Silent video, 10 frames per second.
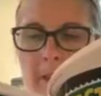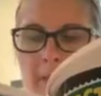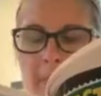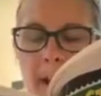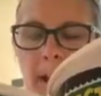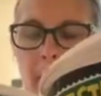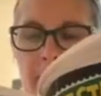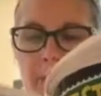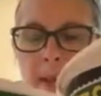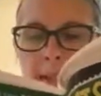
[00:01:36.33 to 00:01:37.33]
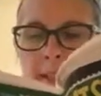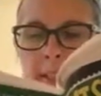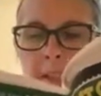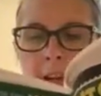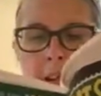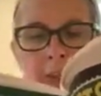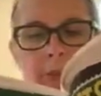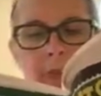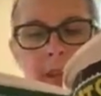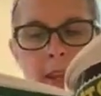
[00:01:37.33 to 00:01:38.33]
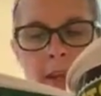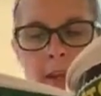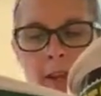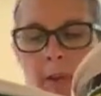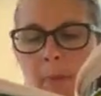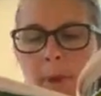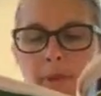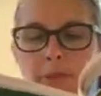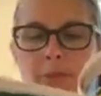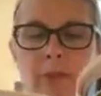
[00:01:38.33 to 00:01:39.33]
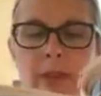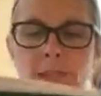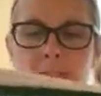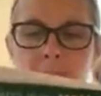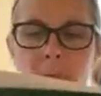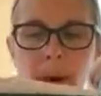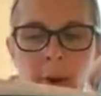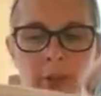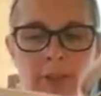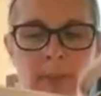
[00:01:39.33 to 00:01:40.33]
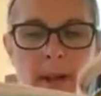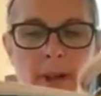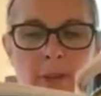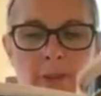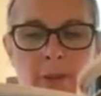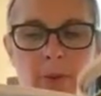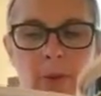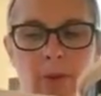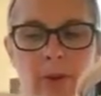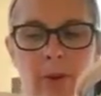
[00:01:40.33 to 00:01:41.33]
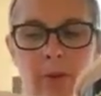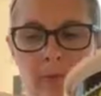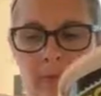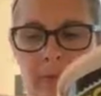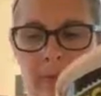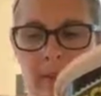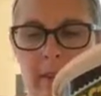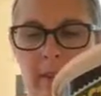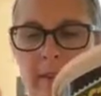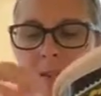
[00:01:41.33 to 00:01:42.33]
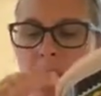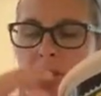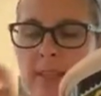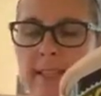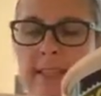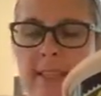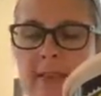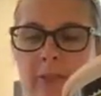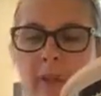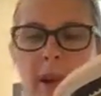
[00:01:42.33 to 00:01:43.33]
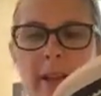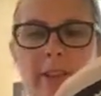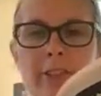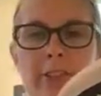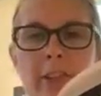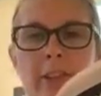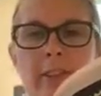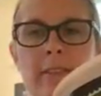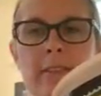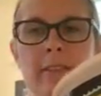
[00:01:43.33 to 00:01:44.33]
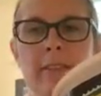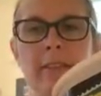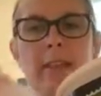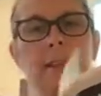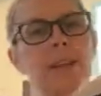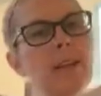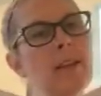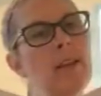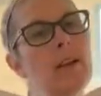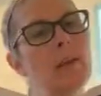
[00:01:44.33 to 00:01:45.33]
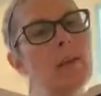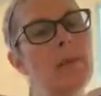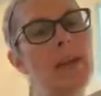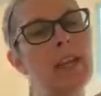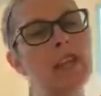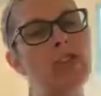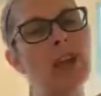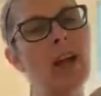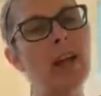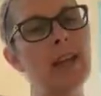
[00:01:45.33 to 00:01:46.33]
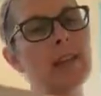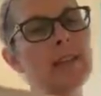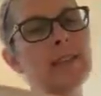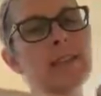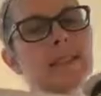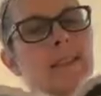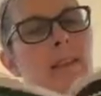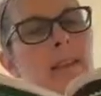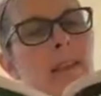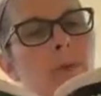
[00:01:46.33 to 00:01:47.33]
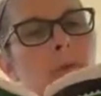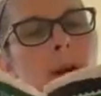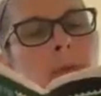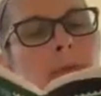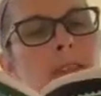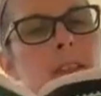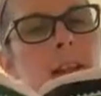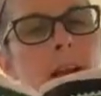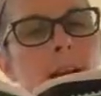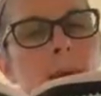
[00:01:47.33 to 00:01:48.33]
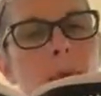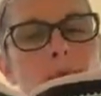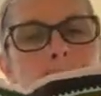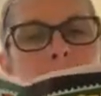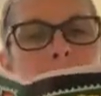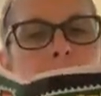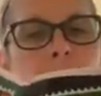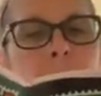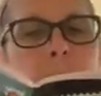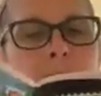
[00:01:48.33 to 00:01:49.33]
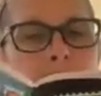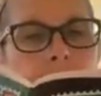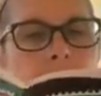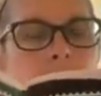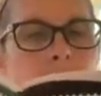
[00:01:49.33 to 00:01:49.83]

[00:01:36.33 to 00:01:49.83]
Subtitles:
The pot was painted dark green, but streaks of brownish metal showed through. To see if polishing would make it shine, Stanley rubbed the knob with his pajama sleeve.